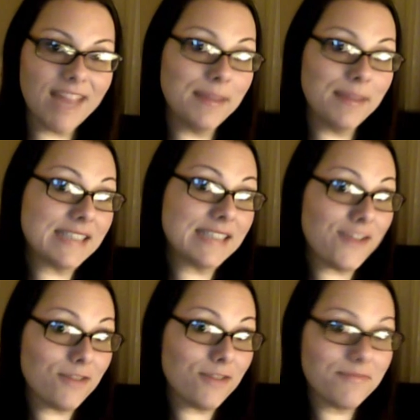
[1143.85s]
I'm a
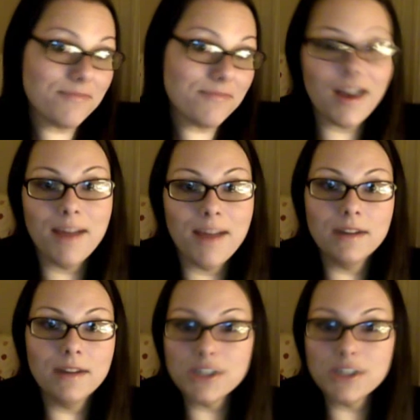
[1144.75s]
sleever. I'm
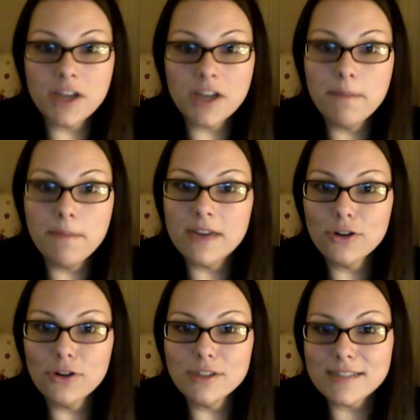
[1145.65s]
Alicia
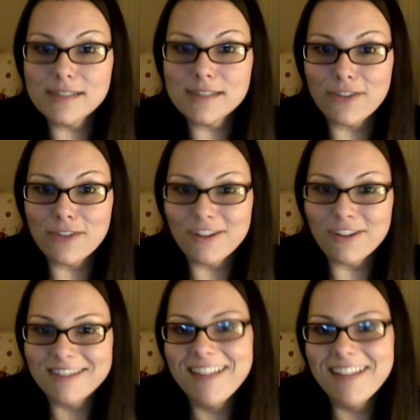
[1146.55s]
Bander to sleever.
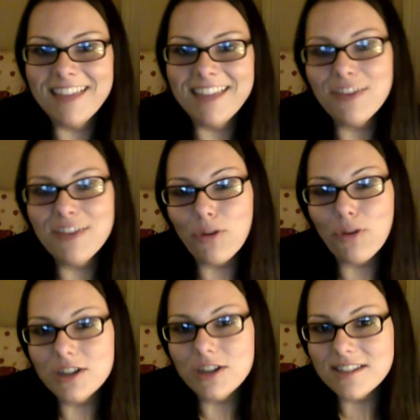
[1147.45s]
Thank you for
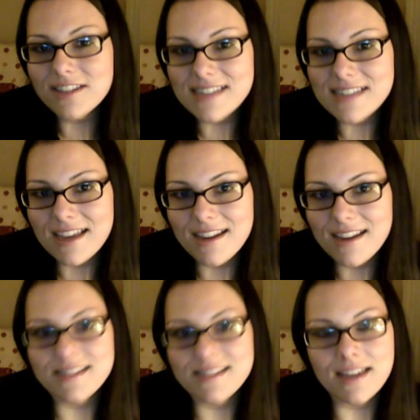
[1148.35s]
watching this again.
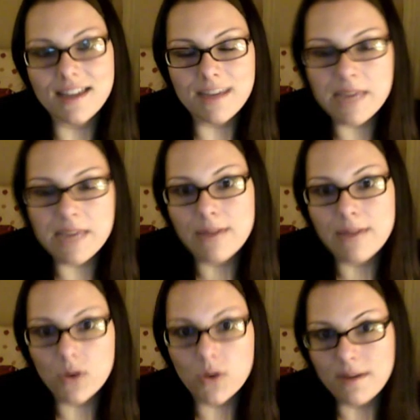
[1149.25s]
It again became a
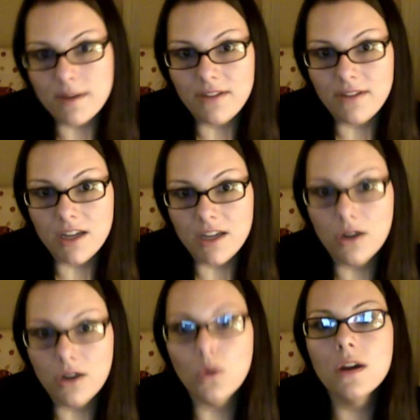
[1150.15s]
20-minute
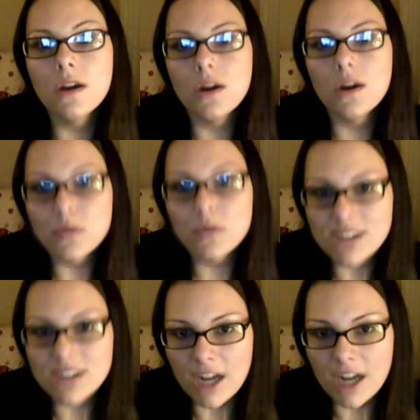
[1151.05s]
video. Was
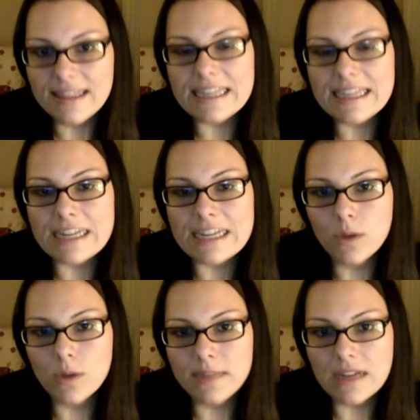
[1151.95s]
not thinking that it
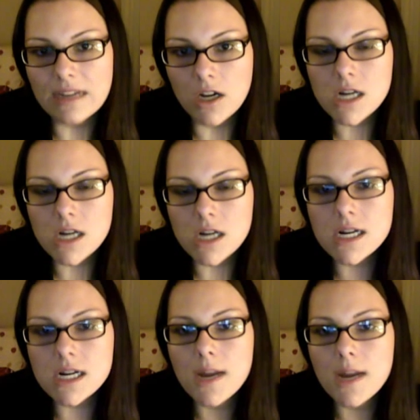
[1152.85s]
would be that long,
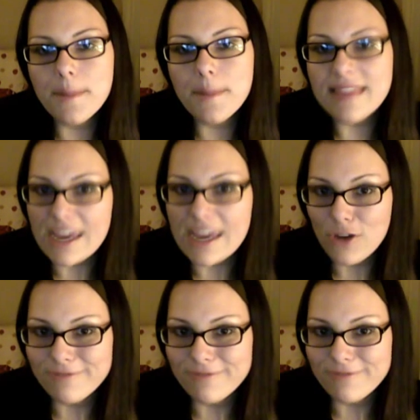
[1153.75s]
but thank you.